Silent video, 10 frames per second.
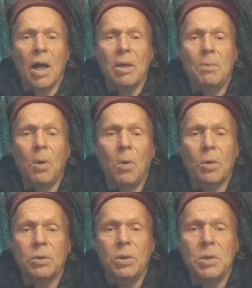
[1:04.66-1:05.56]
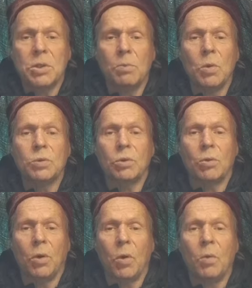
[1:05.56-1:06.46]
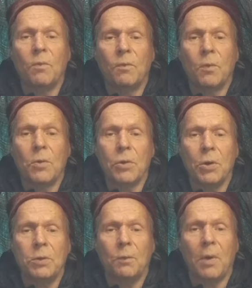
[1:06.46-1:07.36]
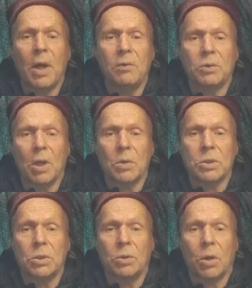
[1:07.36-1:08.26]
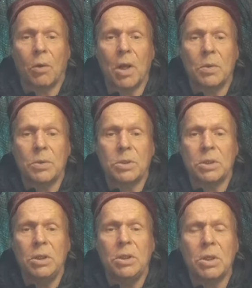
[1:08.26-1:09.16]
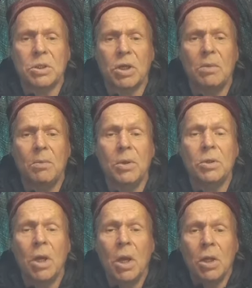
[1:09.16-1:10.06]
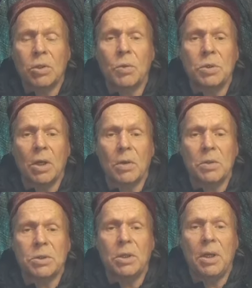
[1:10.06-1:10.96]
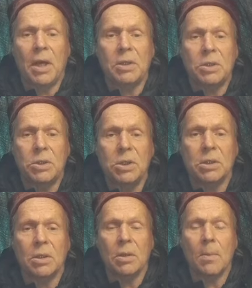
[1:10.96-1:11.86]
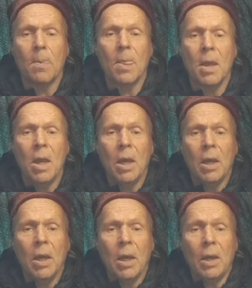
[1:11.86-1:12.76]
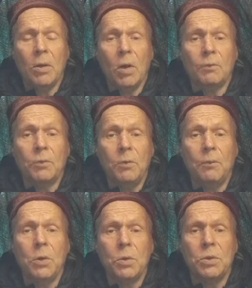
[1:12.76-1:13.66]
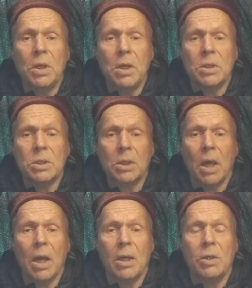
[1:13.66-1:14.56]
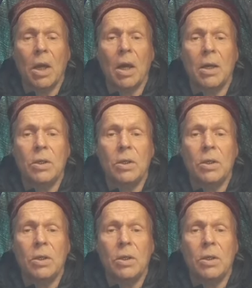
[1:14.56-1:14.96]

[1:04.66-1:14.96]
I bought this motor home for 35,000 crowns in December 2019. And after a few days, I